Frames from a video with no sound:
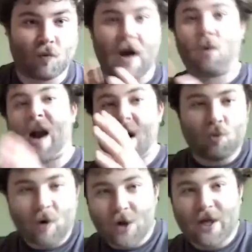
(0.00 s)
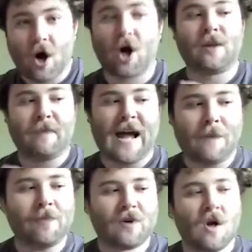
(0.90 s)
around where they are on the map.
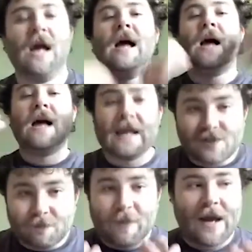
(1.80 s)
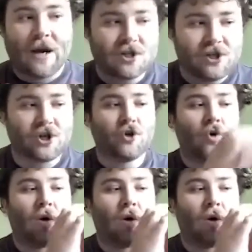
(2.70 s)
It's better to do